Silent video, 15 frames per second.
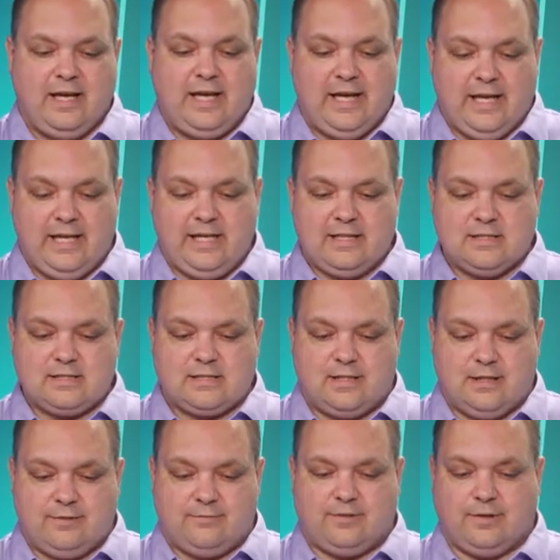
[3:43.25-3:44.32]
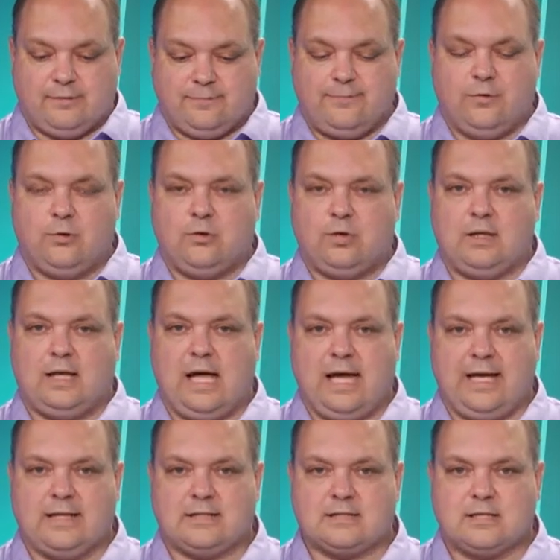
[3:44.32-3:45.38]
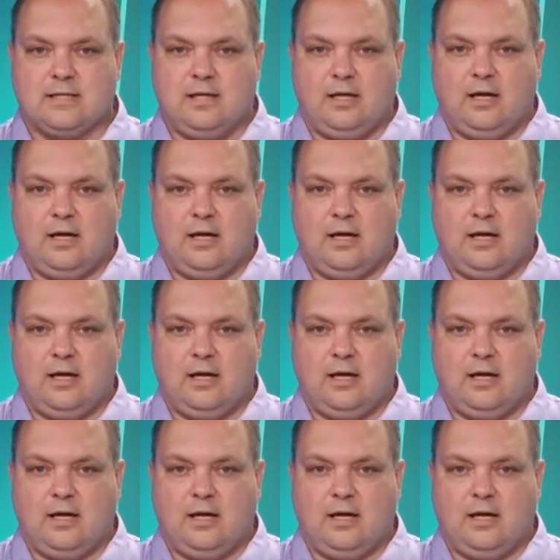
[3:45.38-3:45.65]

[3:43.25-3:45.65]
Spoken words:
It is the full client